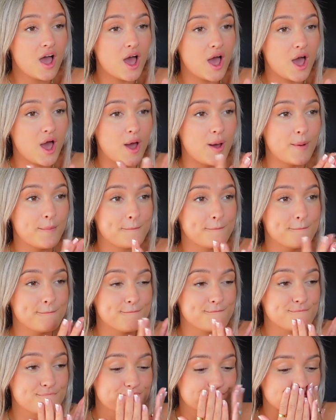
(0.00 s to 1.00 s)

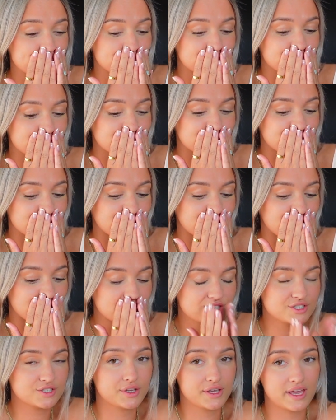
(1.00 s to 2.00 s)
Um,
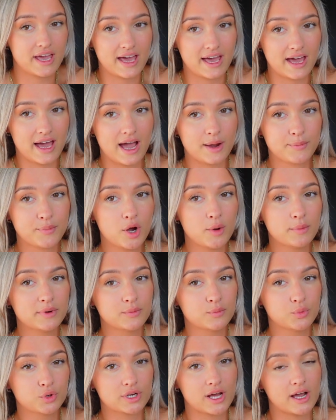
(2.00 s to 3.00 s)
so yeah, I probably
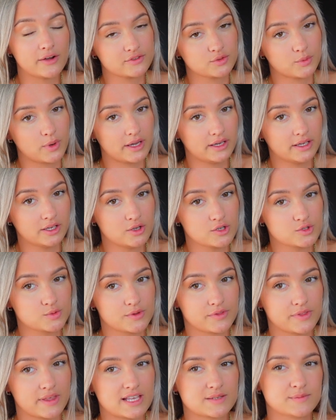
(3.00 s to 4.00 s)
would have to wear heels
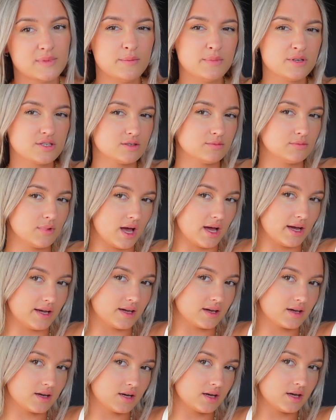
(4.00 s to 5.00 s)
with this. Maybe some
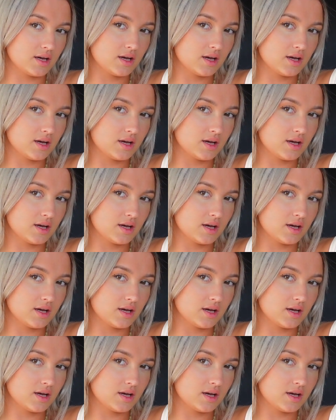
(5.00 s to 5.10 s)
like